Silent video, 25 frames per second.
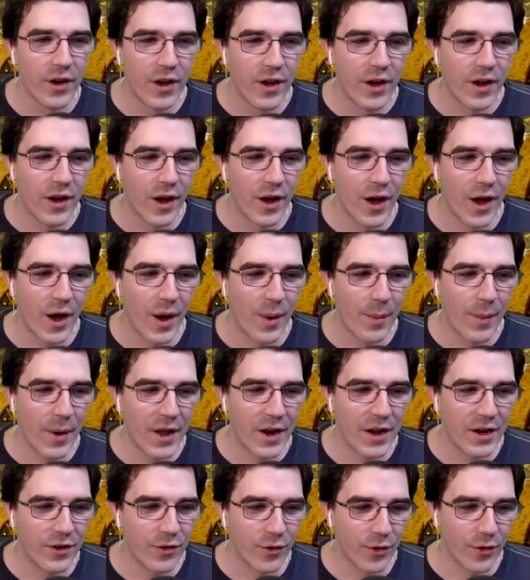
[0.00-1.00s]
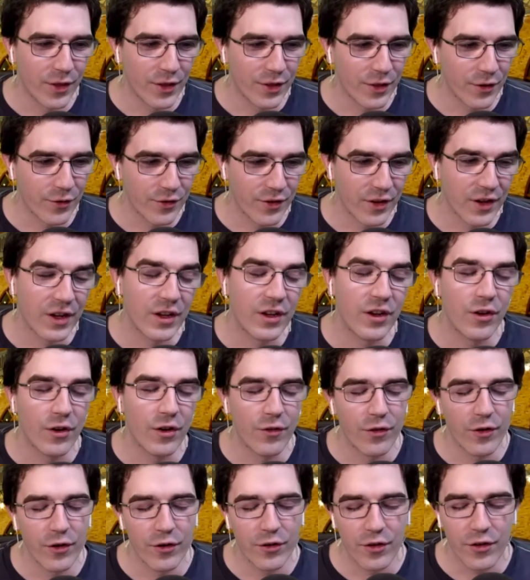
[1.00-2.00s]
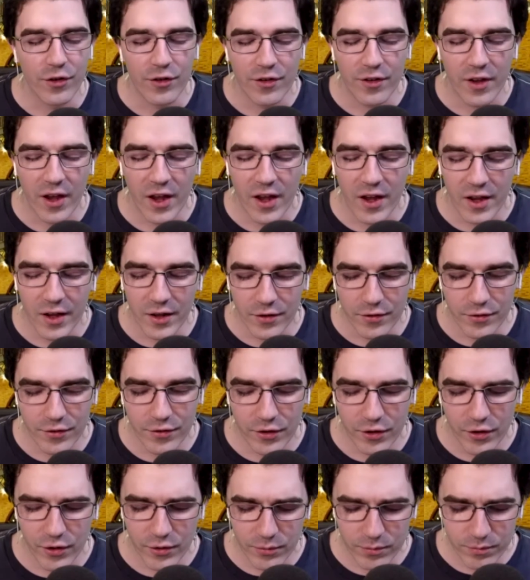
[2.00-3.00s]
um, and i don't think there's like a universal set and so